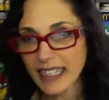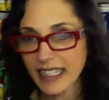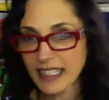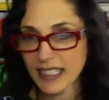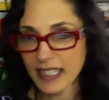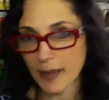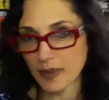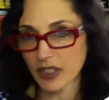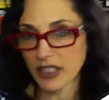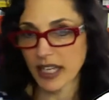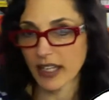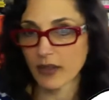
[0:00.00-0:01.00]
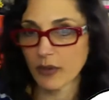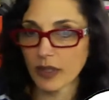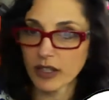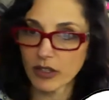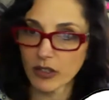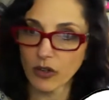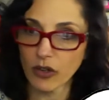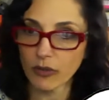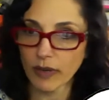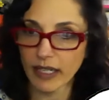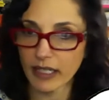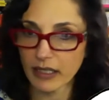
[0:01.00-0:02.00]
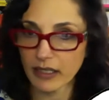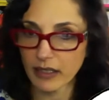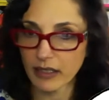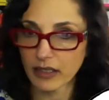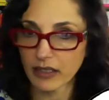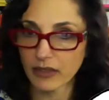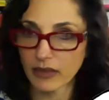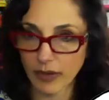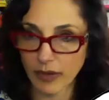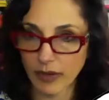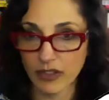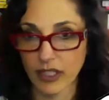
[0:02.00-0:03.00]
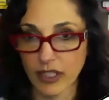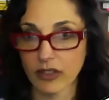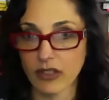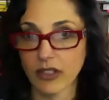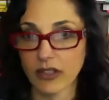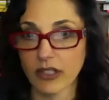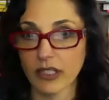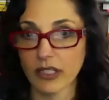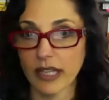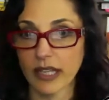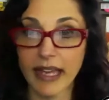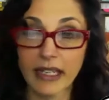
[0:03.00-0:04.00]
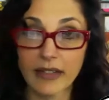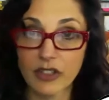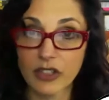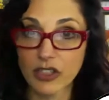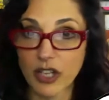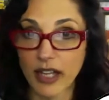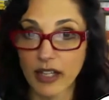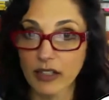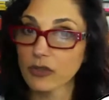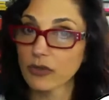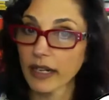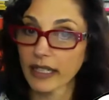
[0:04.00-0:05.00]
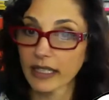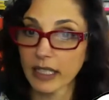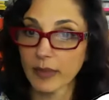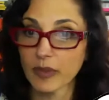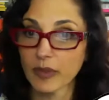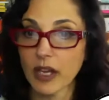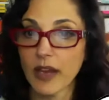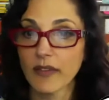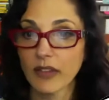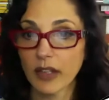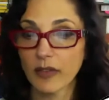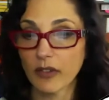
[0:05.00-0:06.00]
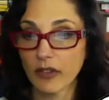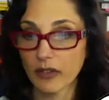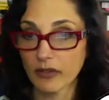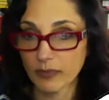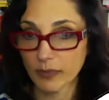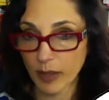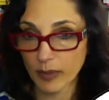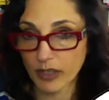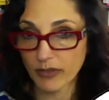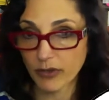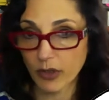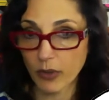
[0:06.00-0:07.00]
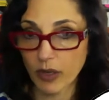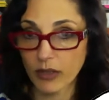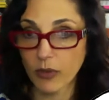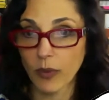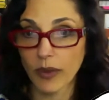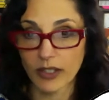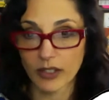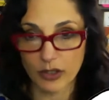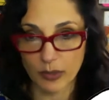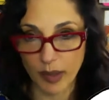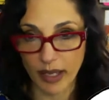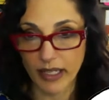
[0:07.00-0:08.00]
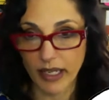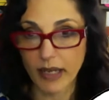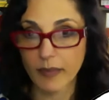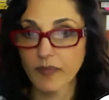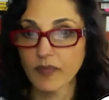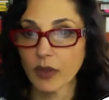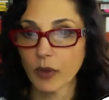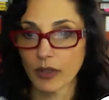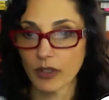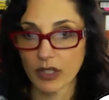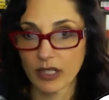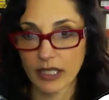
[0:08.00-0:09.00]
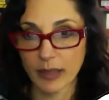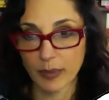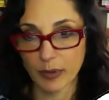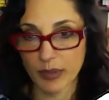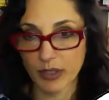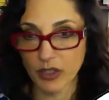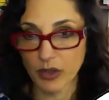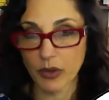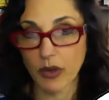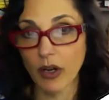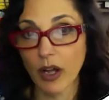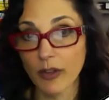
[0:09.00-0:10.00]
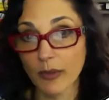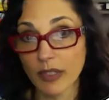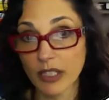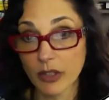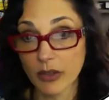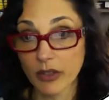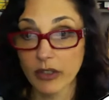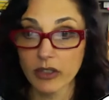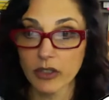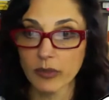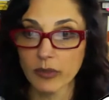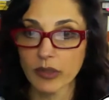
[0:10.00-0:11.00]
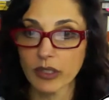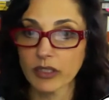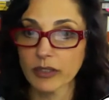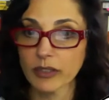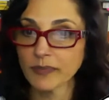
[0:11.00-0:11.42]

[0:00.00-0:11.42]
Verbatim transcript: next step to take with your writing, with writing your Kindle series, the end of the challenge, writing tips, then publishing for one, when to use a pen name, when you need to get permission to quote other material in your books,